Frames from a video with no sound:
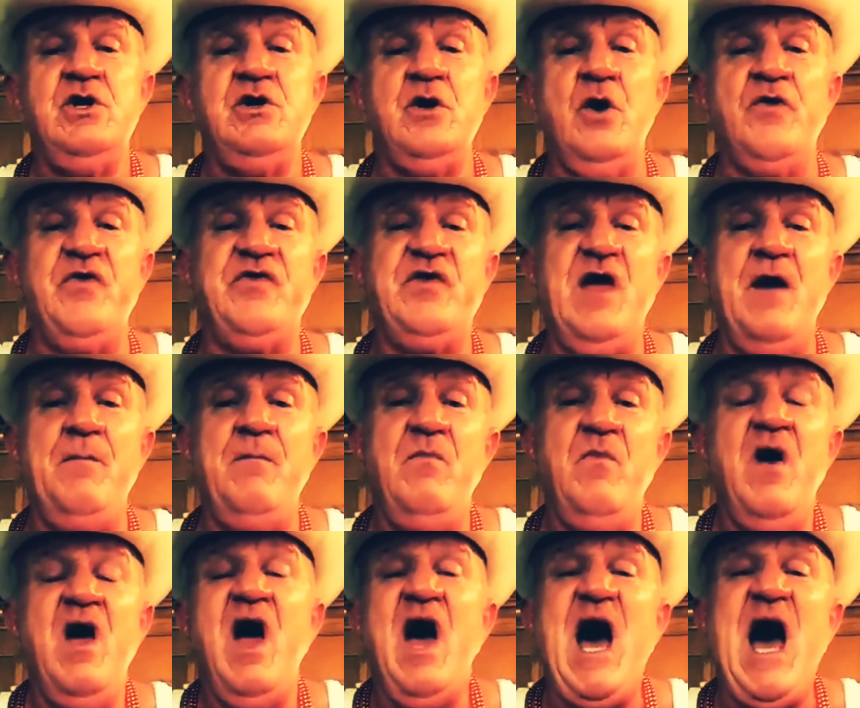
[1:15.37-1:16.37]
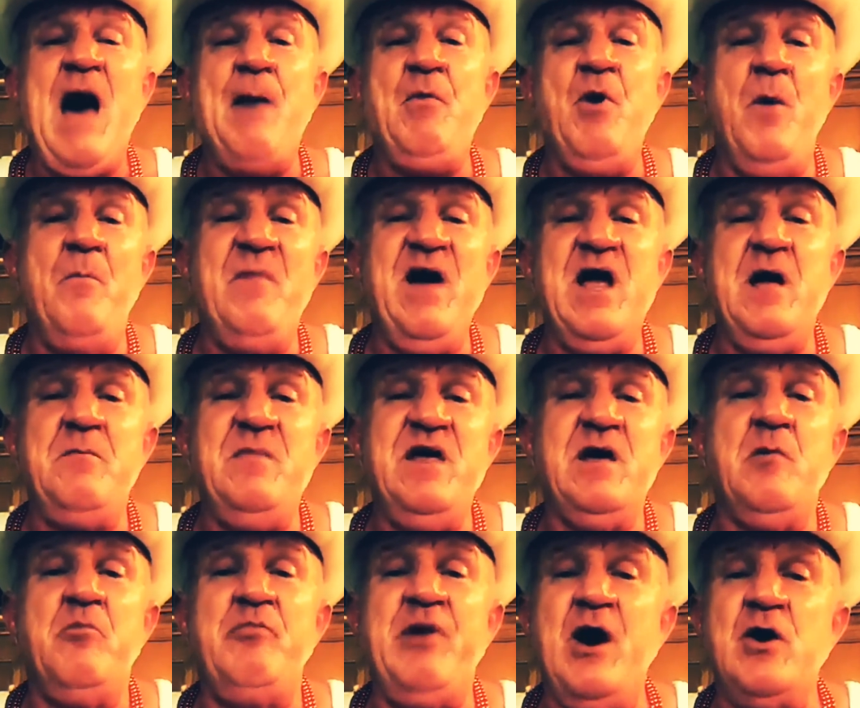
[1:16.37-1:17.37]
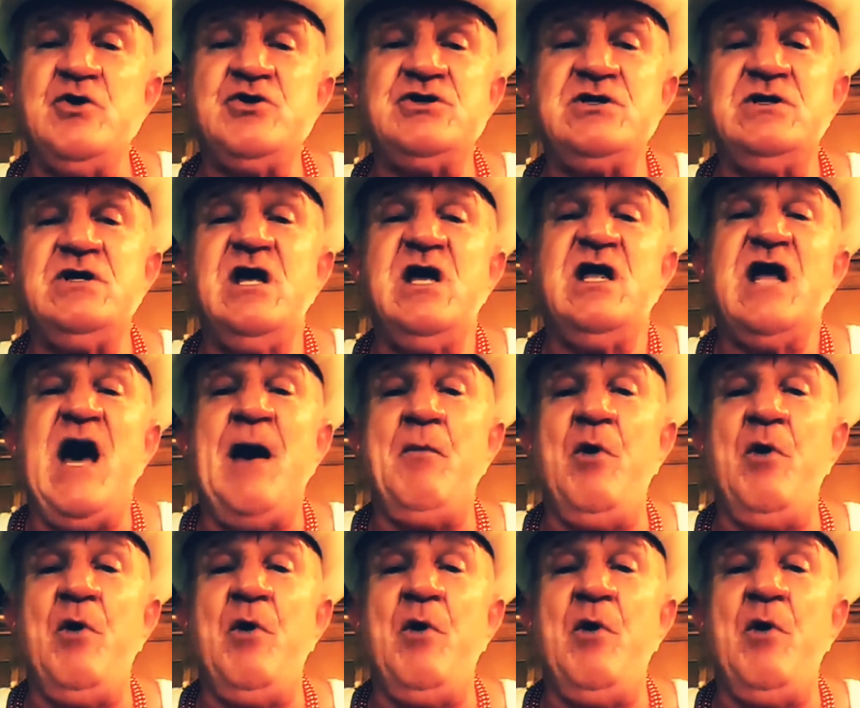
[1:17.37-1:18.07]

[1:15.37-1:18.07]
You know something? I'm going to make me a potion